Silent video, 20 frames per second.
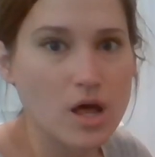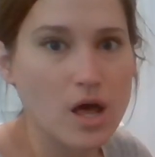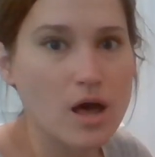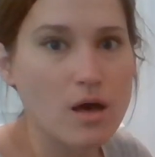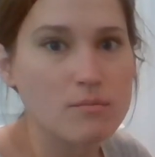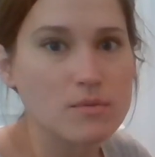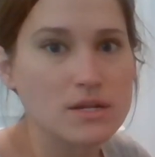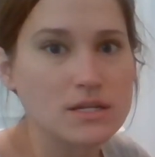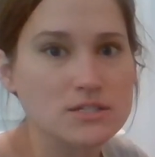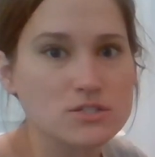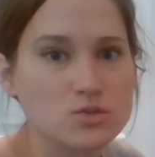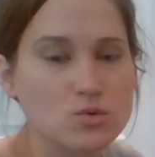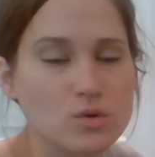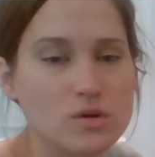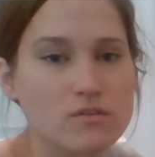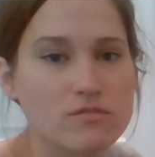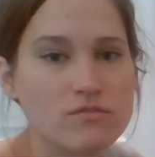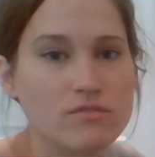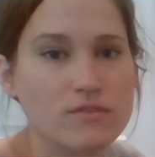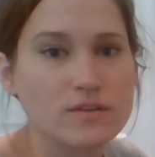and it sort
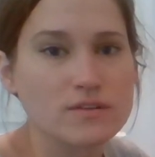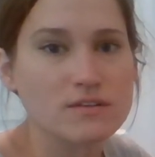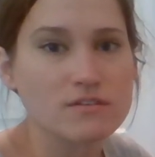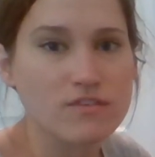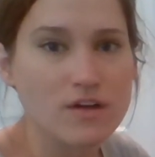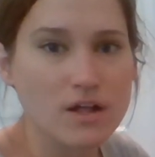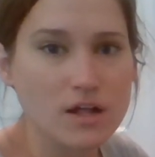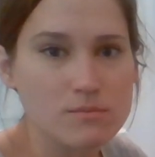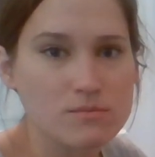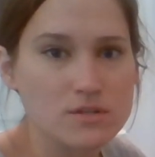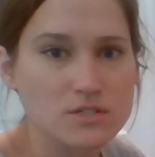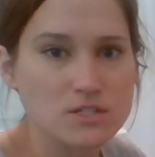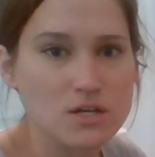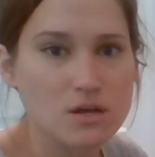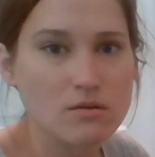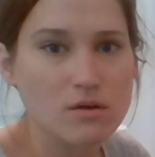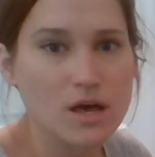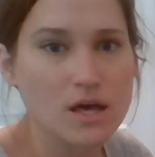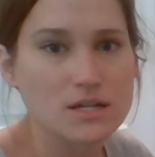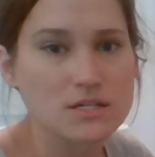of developed its
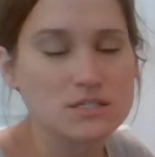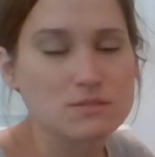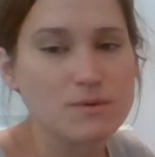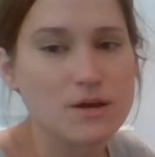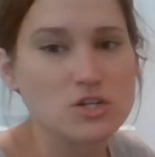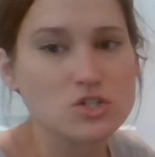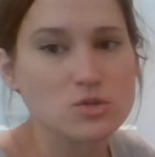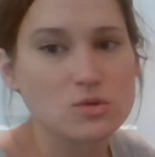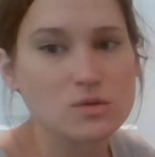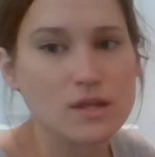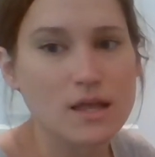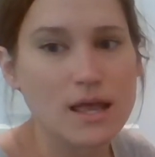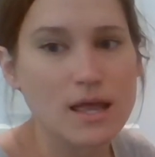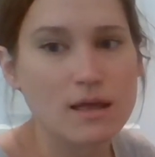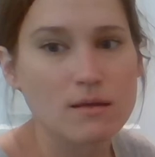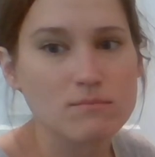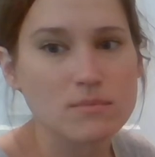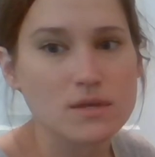own kind of special name